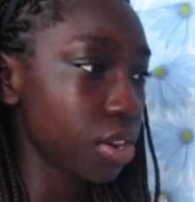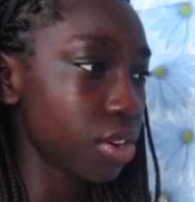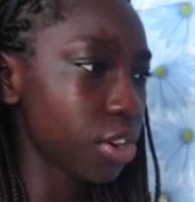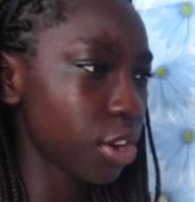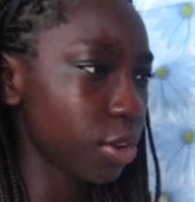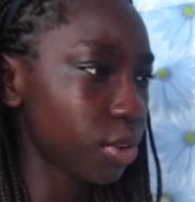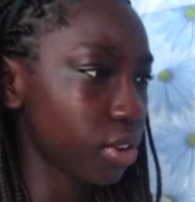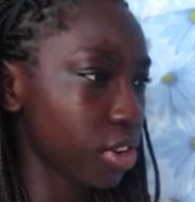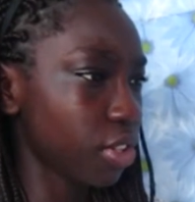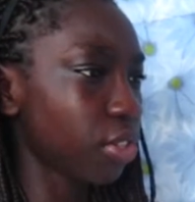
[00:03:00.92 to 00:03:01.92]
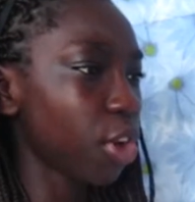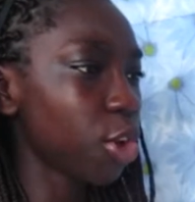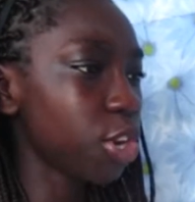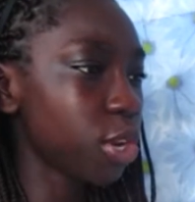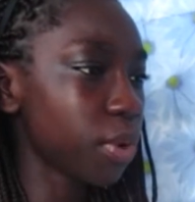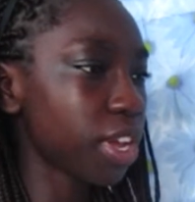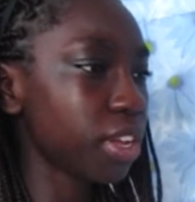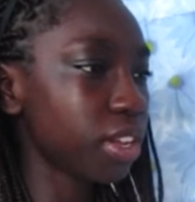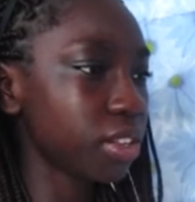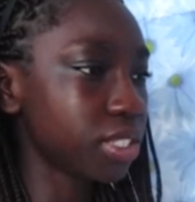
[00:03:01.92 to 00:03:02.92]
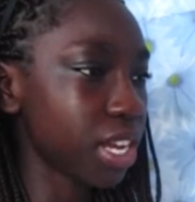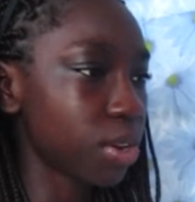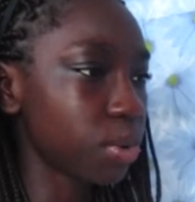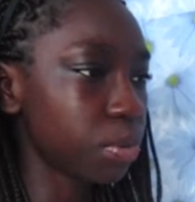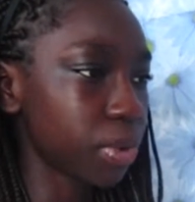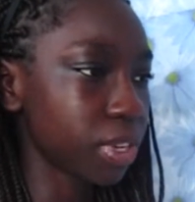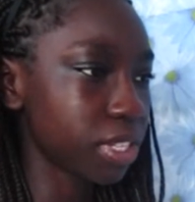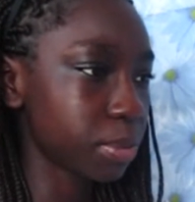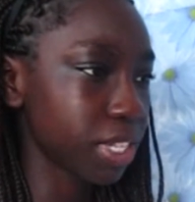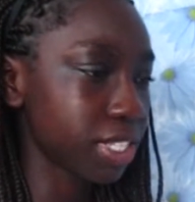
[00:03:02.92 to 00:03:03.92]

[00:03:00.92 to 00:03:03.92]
No, the only way you can tell is by